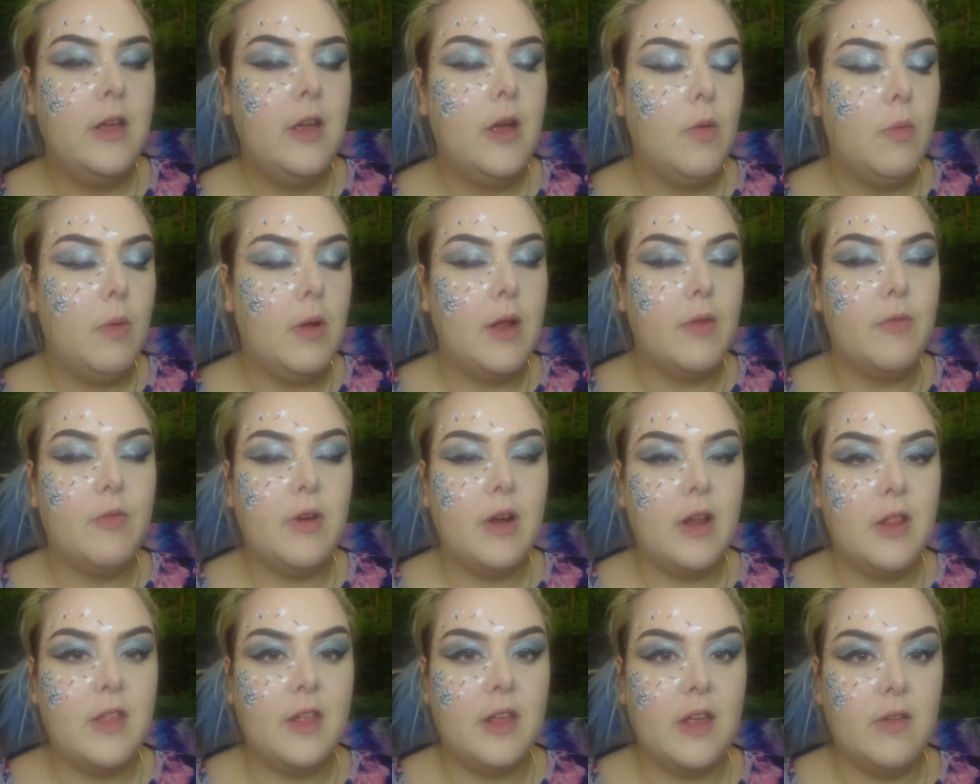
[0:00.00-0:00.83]
Whenever I
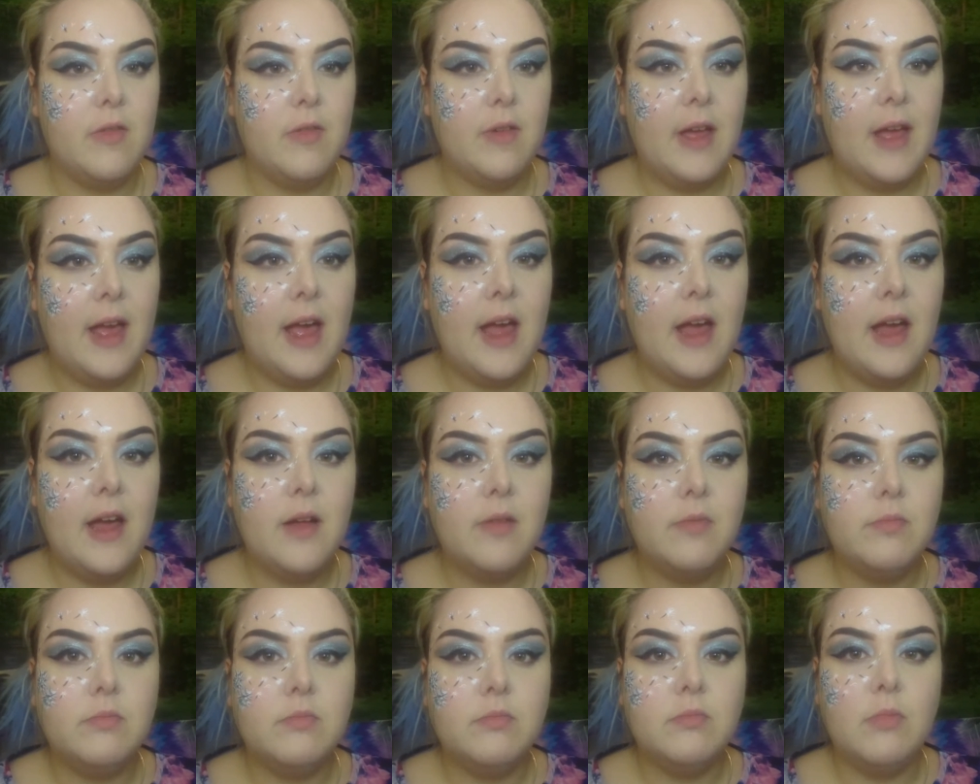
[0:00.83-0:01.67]
think of air,
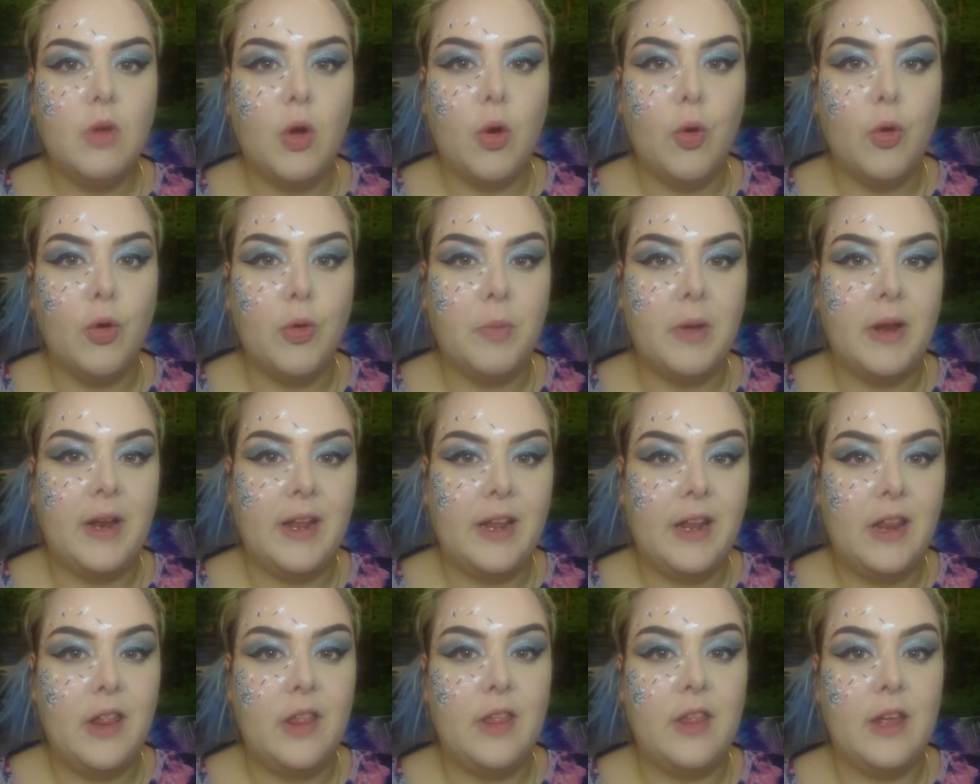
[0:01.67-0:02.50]
I automatically
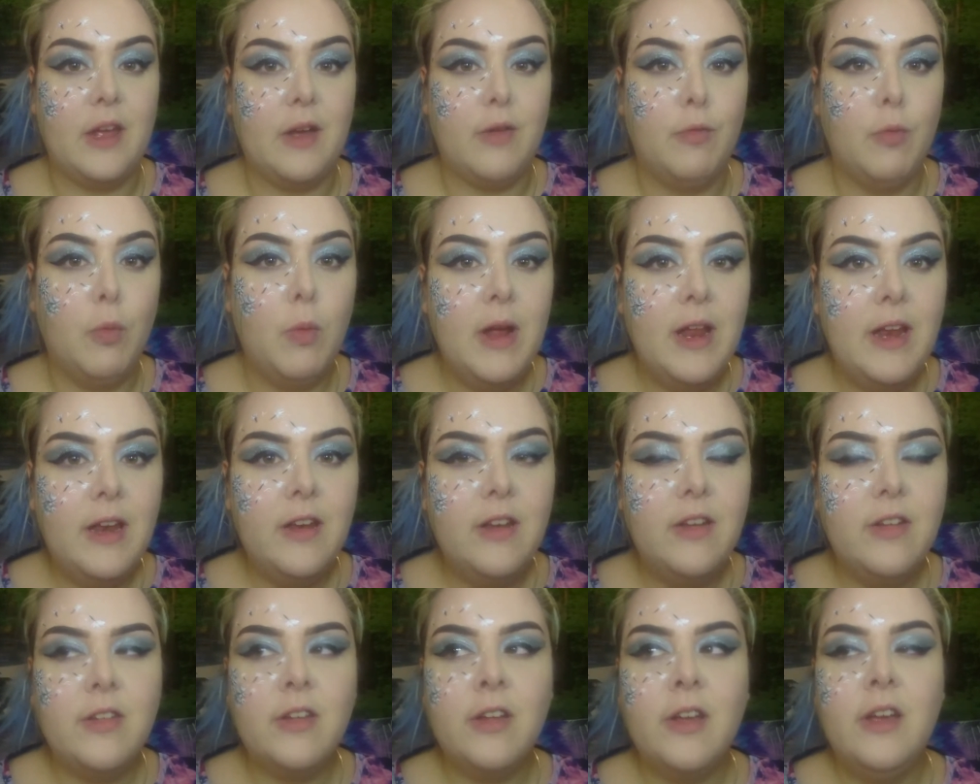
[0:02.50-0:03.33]
think of
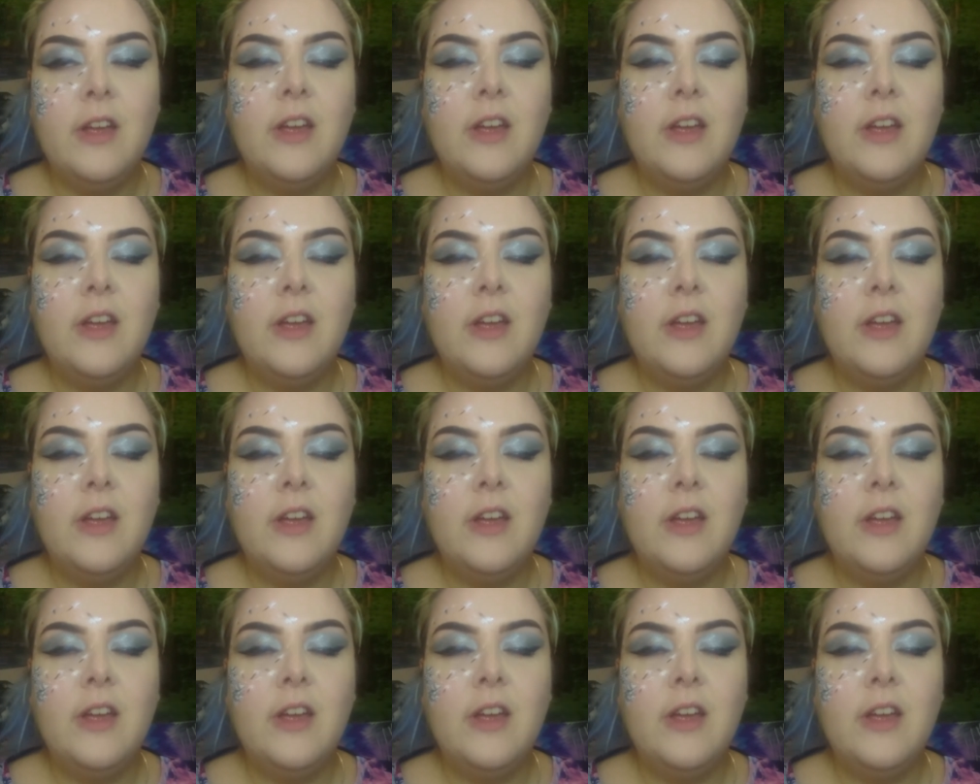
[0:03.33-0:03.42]
wind,